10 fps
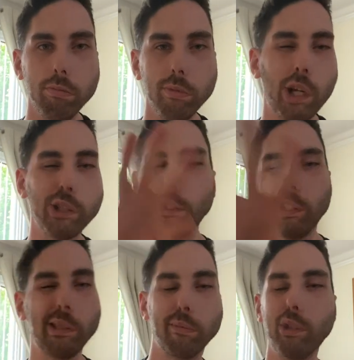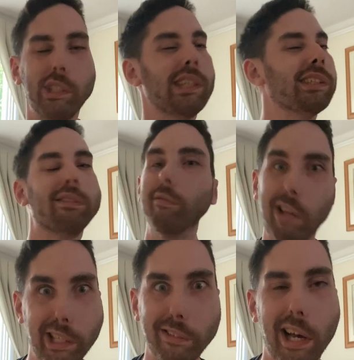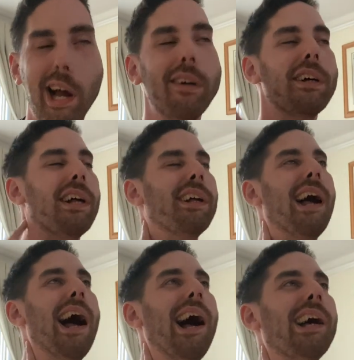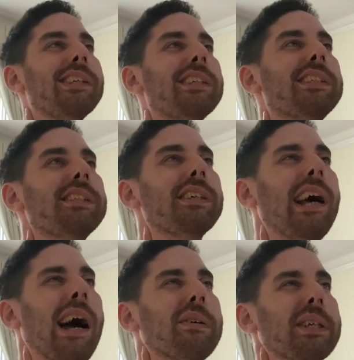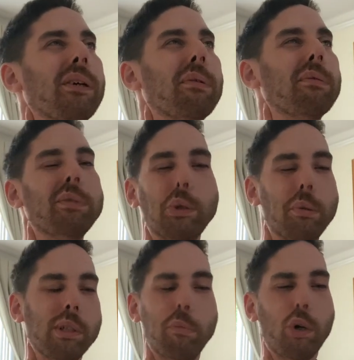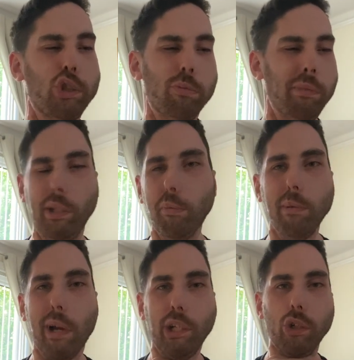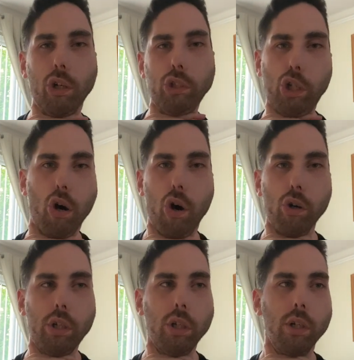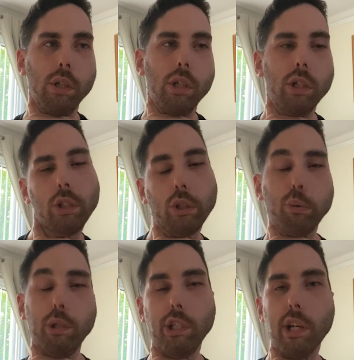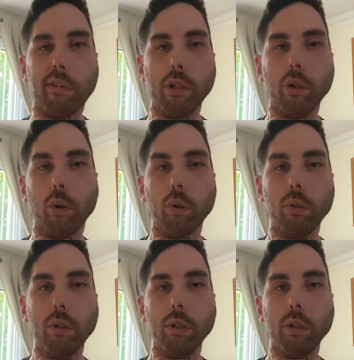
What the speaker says: because Lucy's like that, and I was like, oh, Zoe was like, what do you mean we might not talk? She goes, well, you never know.